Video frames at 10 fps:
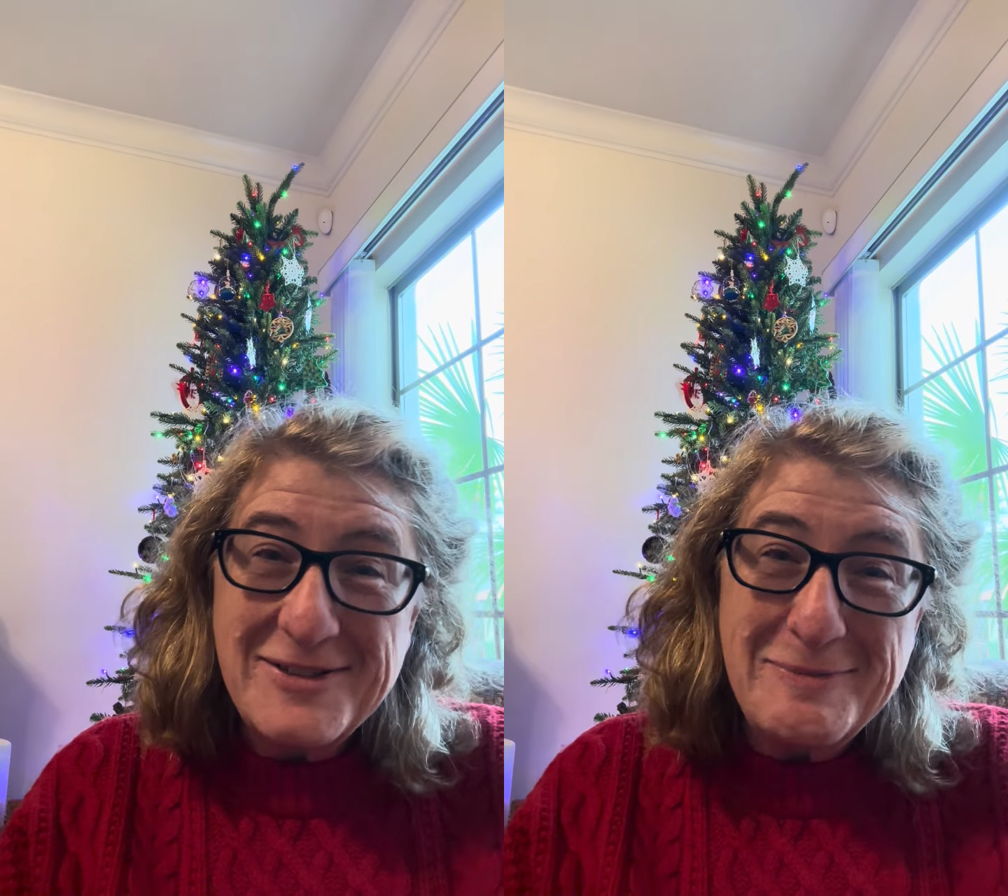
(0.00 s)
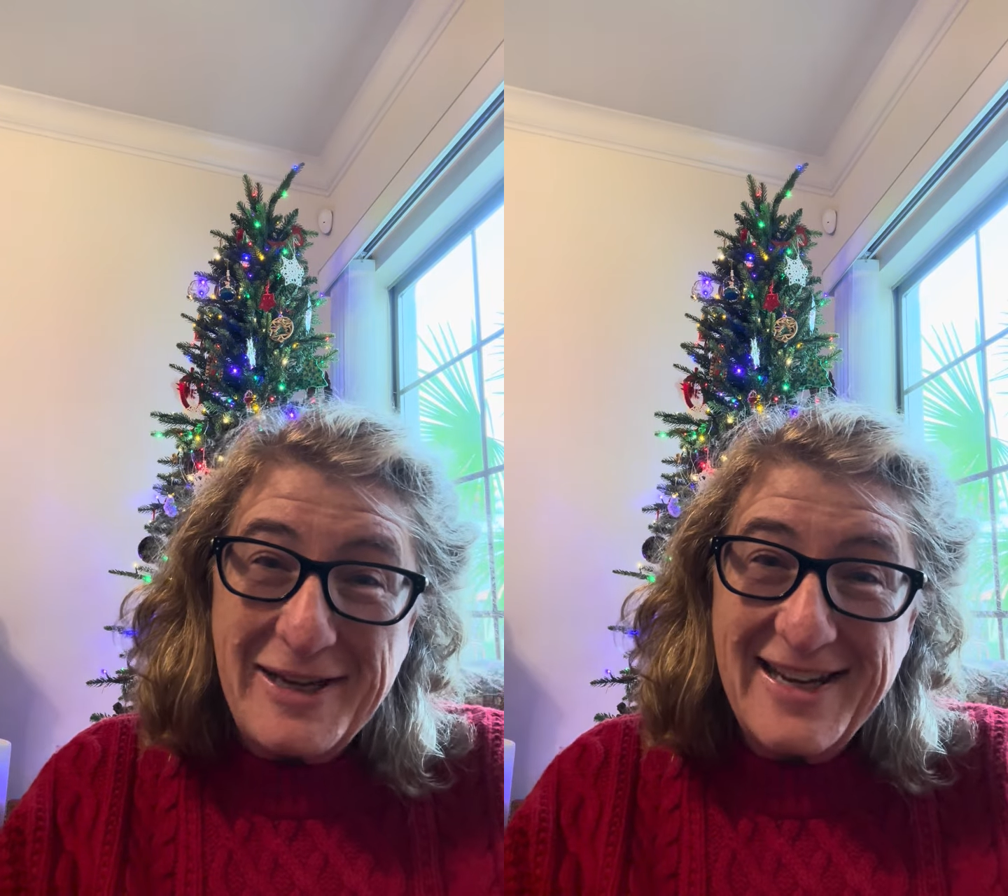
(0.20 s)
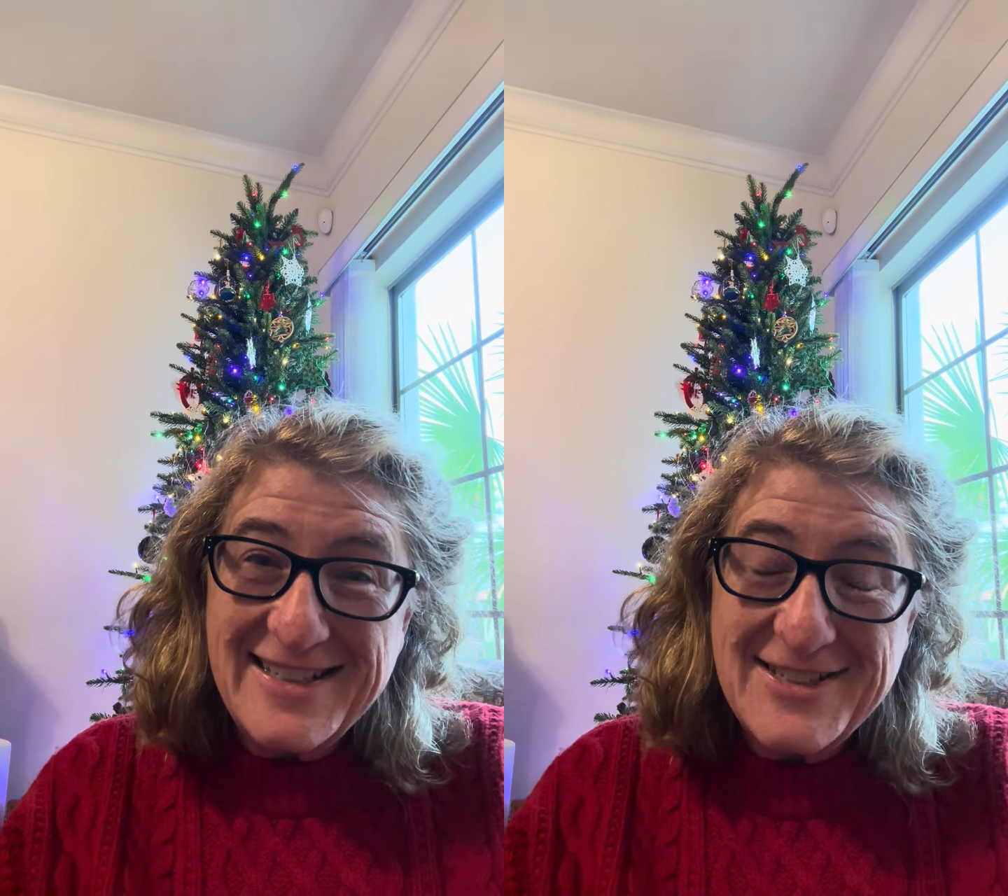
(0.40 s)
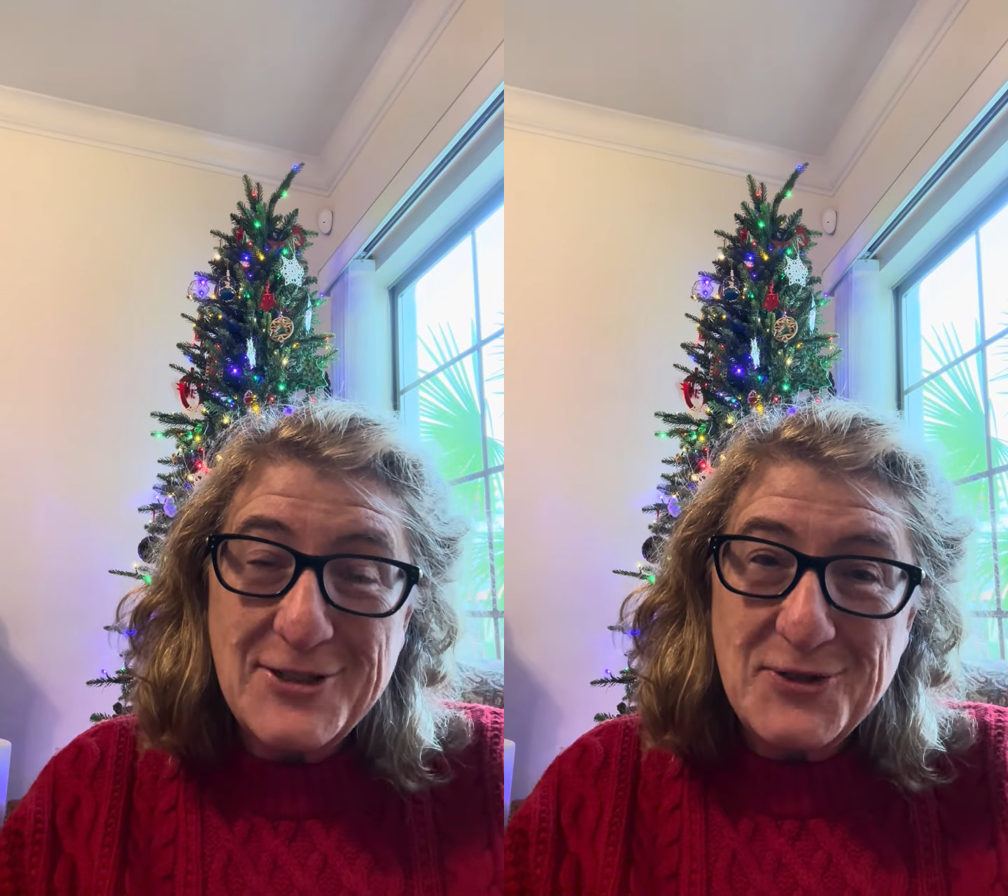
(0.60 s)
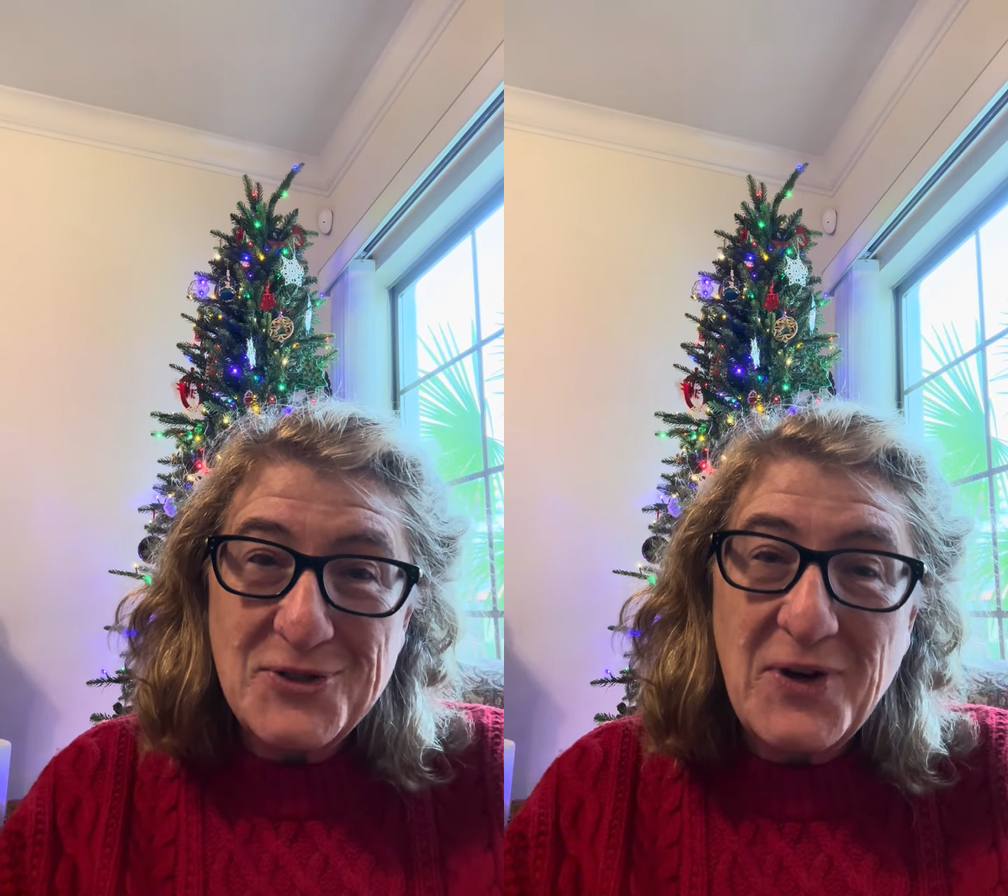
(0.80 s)
to be A
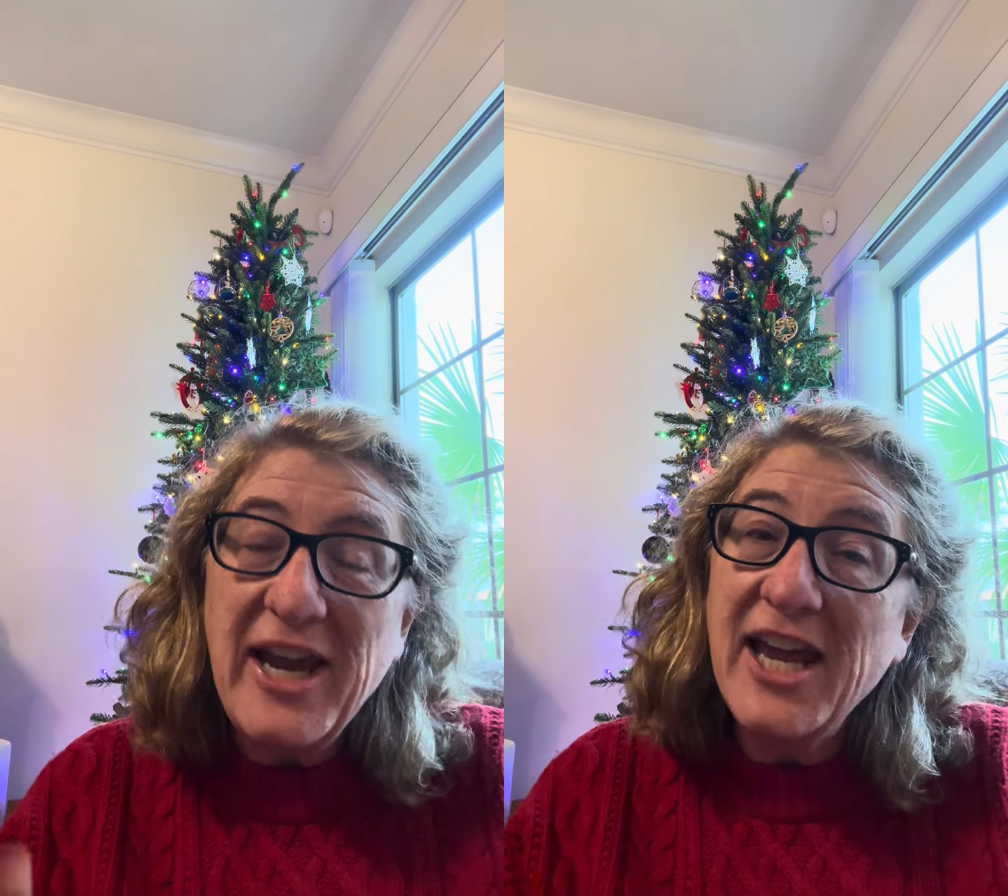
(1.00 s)
students, right?